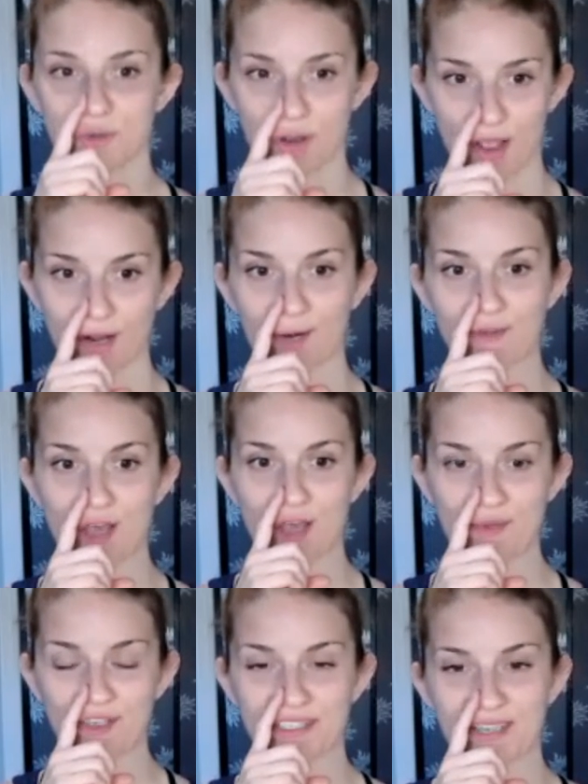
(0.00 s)
Drawing our
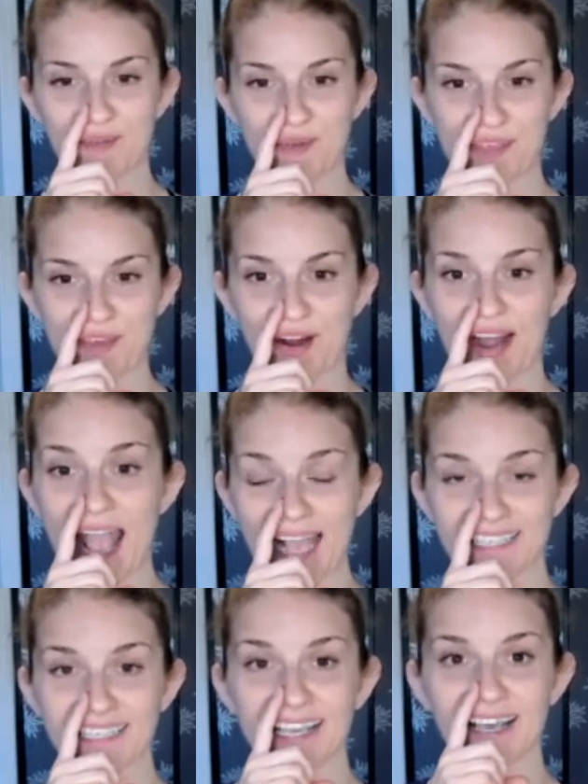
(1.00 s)
abdominals in with our
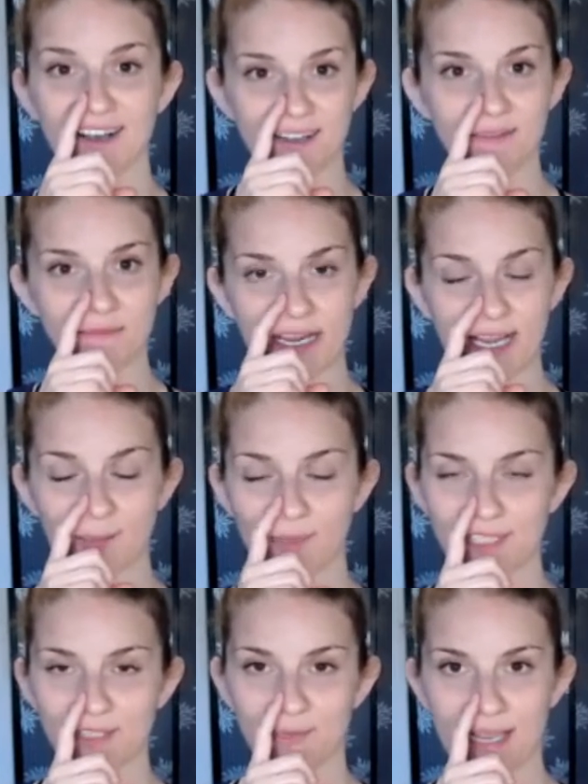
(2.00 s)
exhale might help
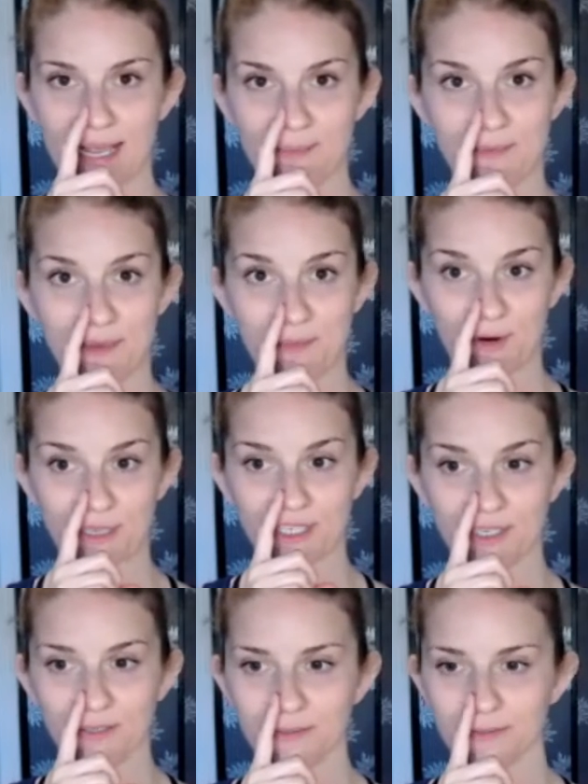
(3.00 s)
us to wake up a bit more
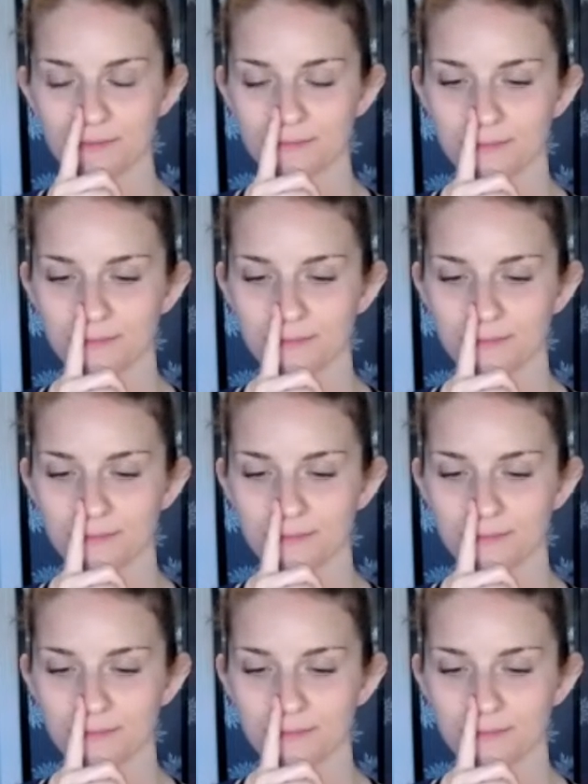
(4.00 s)
too.